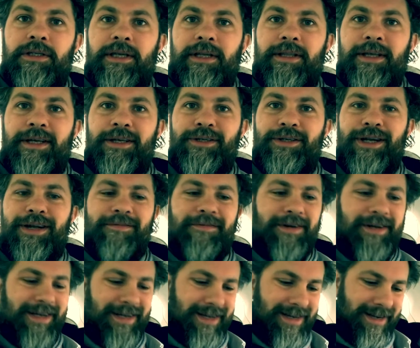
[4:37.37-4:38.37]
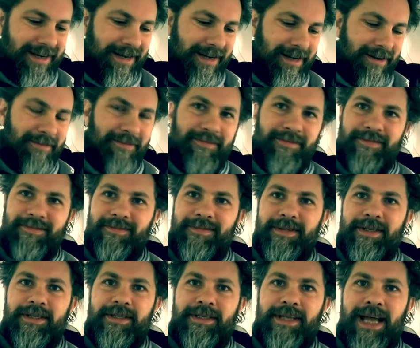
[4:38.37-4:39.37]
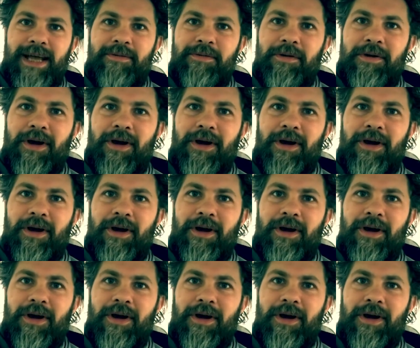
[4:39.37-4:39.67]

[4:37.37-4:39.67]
I think you should have, you know, stable,